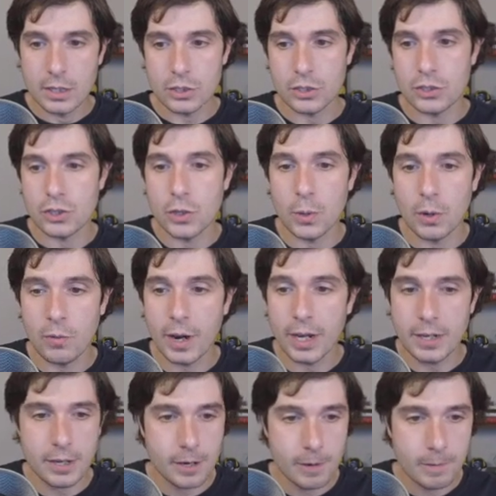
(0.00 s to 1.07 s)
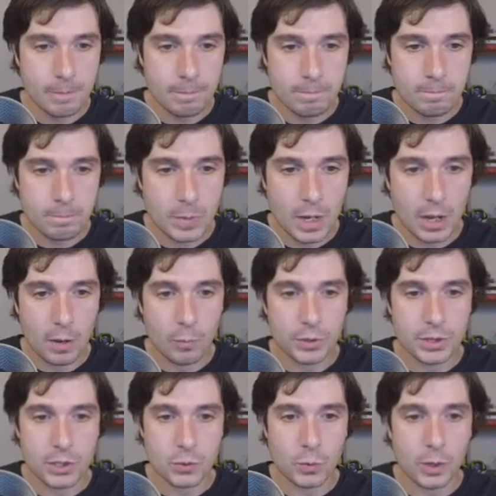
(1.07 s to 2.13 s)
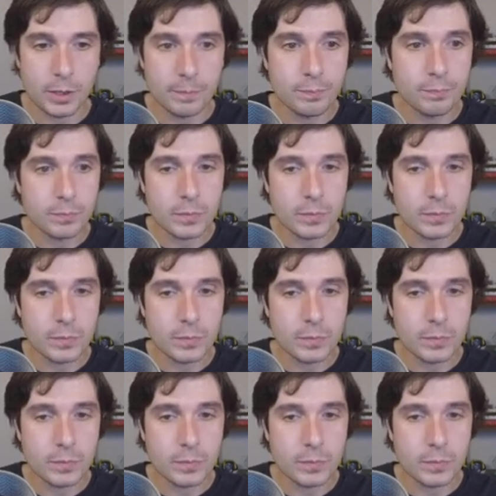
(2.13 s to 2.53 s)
just do it right here um, with this one.